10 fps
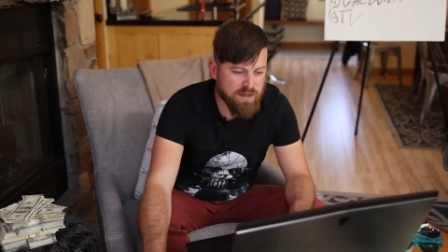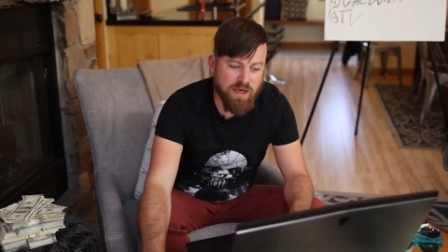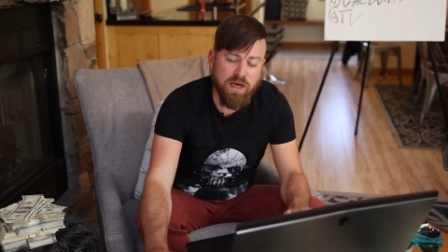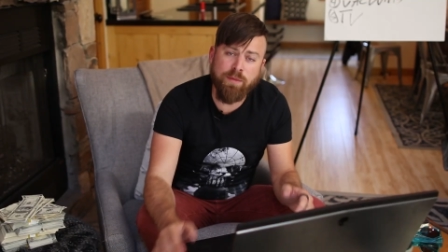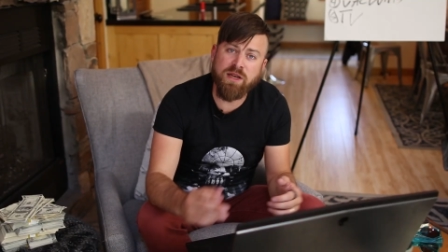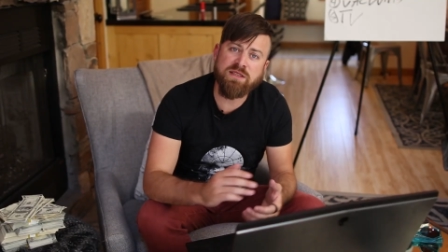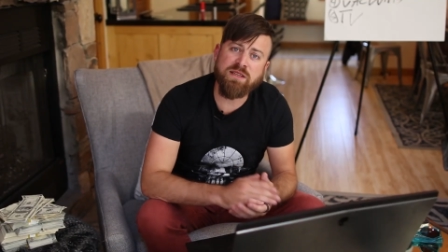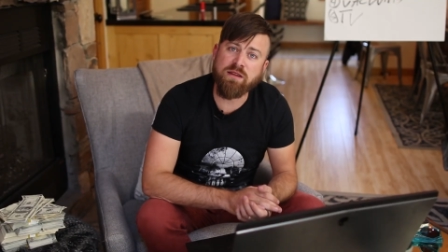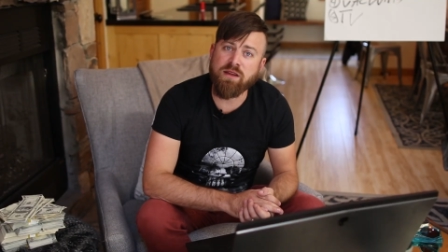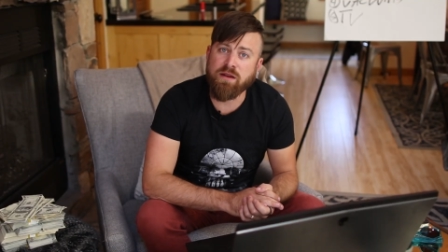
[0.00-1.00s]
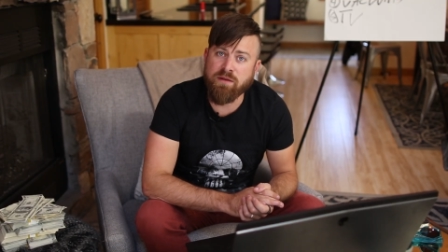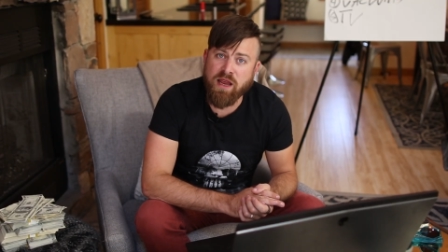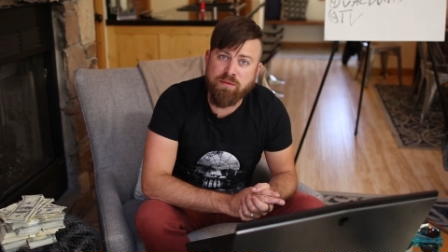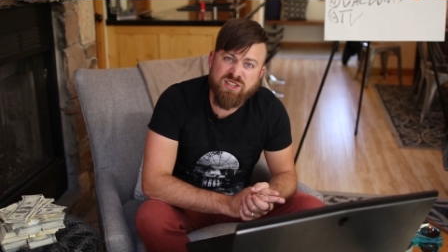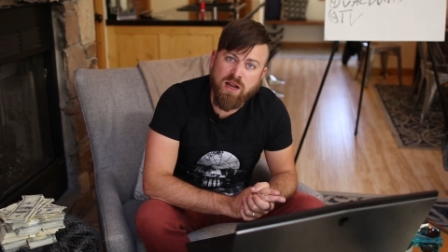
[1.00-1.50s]
Did anybody see the
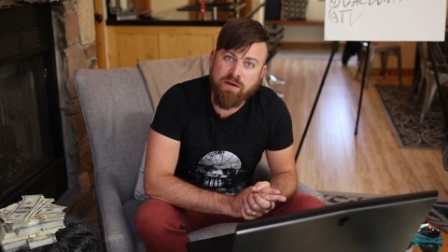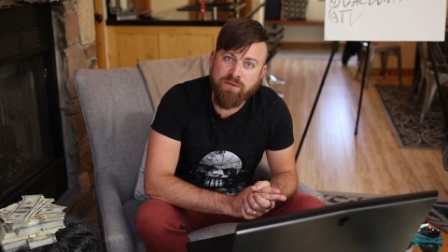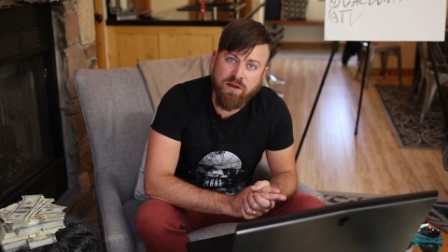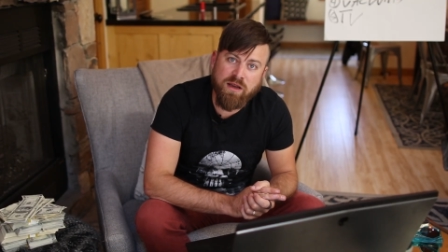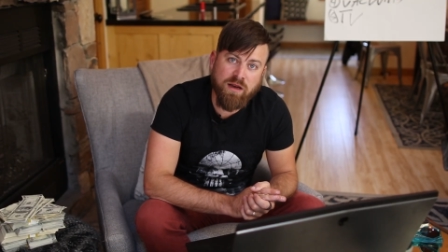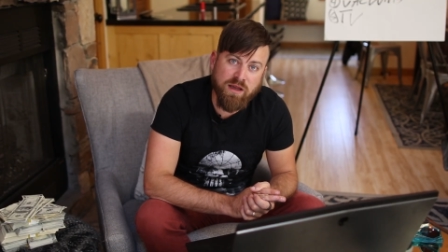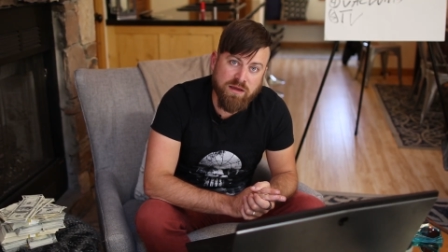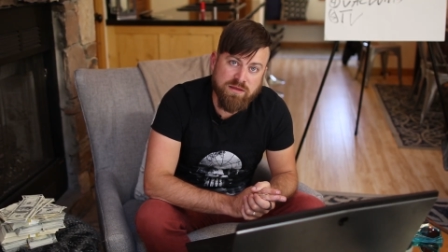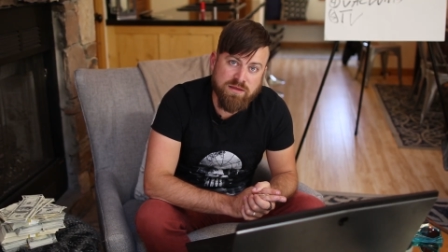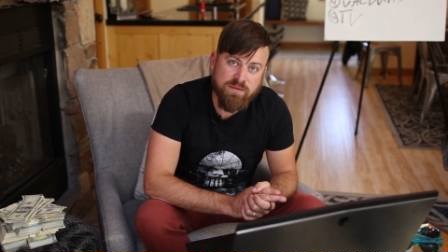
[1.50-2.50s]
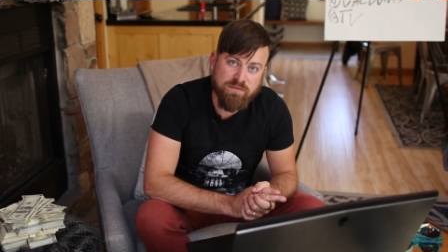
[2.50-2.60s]
Amazon affiliate links?